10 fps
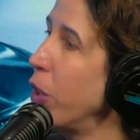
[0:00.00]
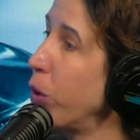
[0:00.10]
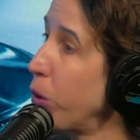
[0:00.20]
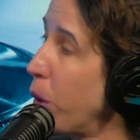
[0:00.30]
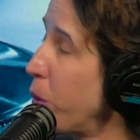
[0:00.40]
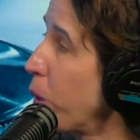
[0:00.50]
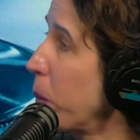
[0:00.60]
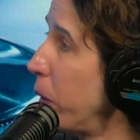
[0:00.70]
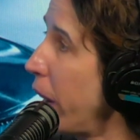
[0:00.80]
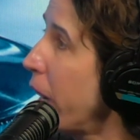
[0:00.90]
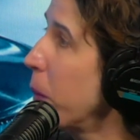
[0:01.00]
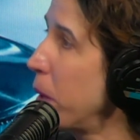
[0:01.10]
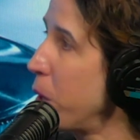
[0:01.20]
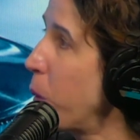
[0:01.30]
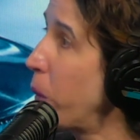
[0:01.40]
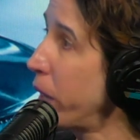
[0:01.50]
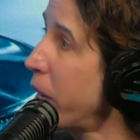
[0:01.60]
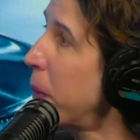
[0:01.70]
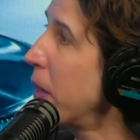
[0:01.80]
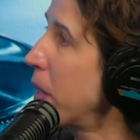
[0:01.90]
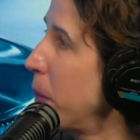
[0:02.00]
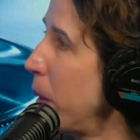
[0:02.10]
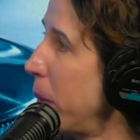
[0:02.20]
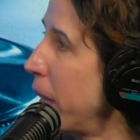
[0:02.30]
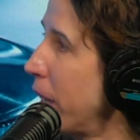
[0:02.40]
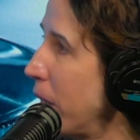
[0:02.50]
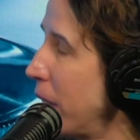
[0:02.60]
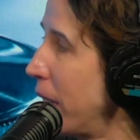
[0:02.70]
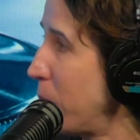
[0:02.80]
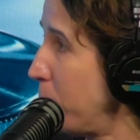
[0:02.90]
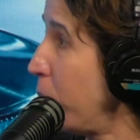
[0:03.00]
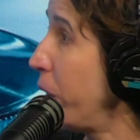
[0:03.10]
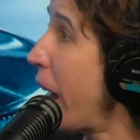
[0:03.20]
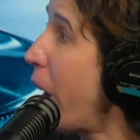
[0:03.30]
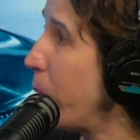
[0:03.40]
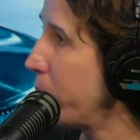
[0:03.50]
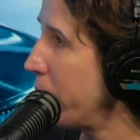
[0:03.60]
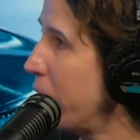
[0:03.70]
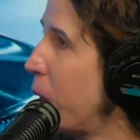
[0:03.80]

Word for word: you'll grow normal hair, but you won't keep it simply because it gets pulled out